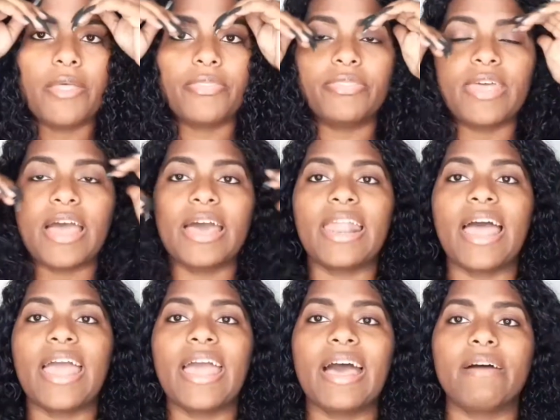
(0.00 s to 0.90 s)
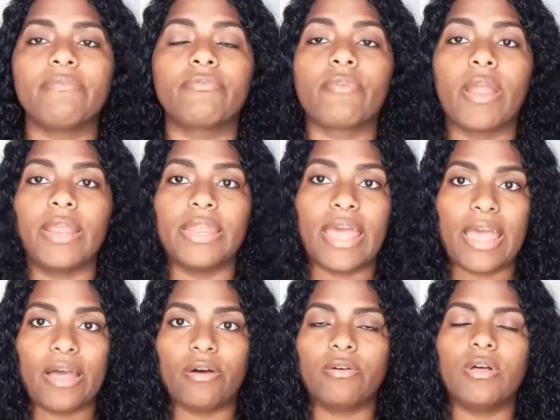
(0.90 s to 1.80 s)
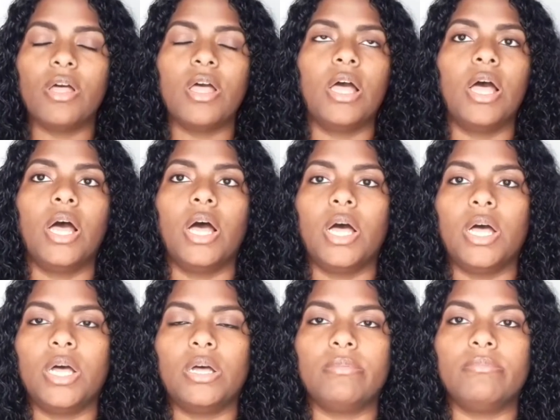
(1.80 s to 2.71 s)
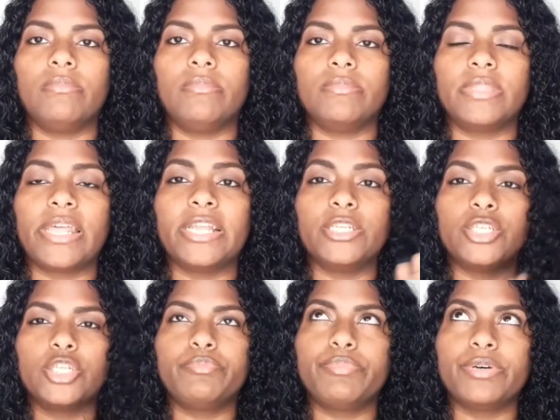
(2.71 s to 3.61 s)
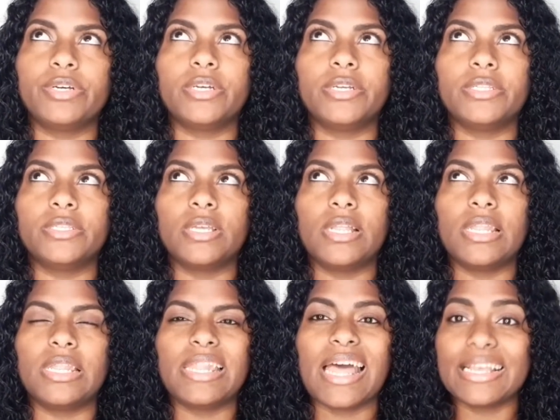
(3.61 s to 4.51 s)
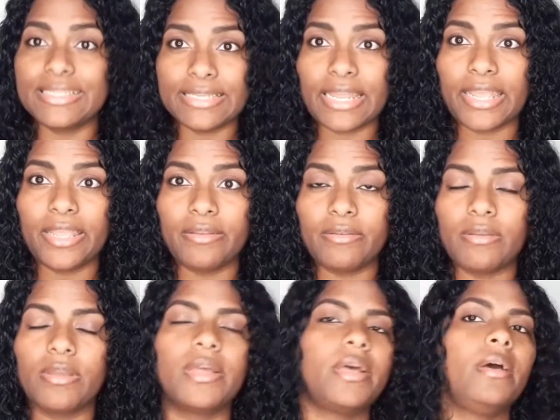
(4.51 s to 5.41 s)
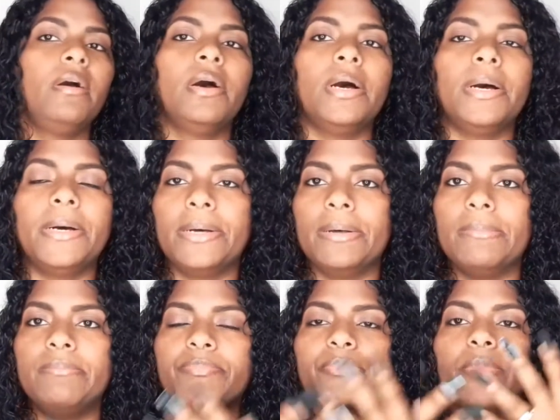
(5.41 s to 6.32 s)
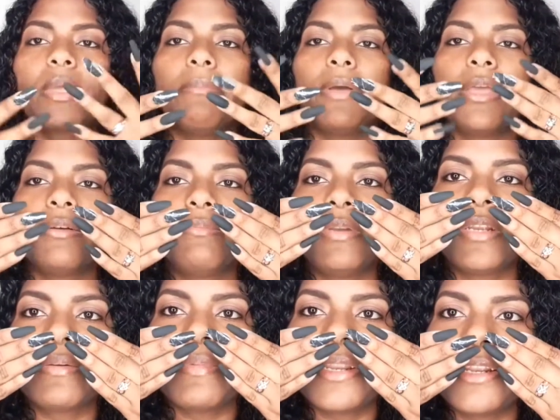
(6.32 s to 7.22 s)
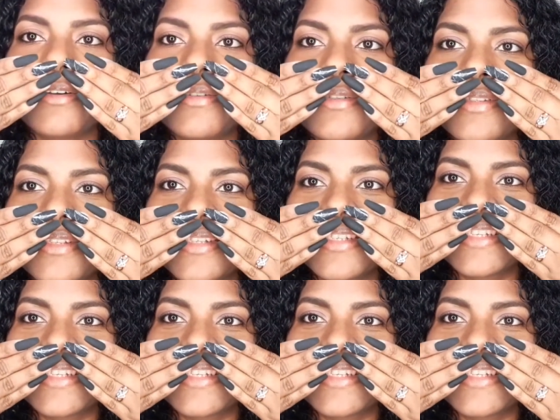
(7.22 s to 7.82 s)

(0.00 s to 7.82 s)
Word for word: that I have right now um, that I just put last night. Um, but yeah, but look at my nails.